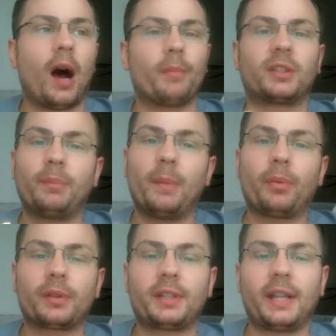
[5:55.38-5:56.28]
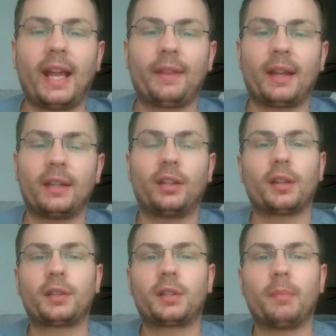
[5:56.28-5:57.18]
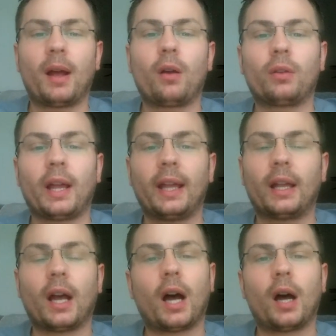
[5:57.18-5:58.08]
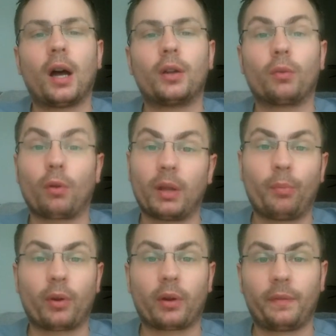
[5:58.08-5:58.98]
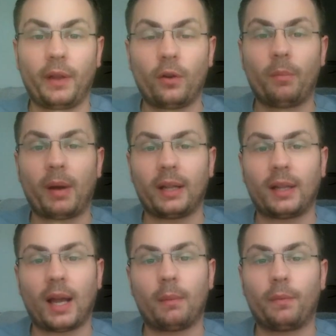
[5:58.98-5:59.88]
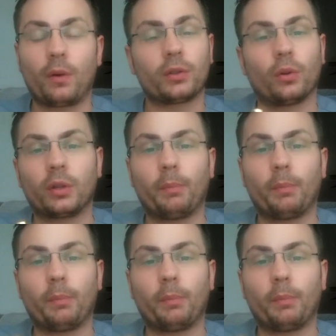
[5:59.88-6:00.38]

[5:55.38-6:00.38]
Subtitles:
Some people are saying that it does smell like Neroli Portofino by Tom Ford Eau de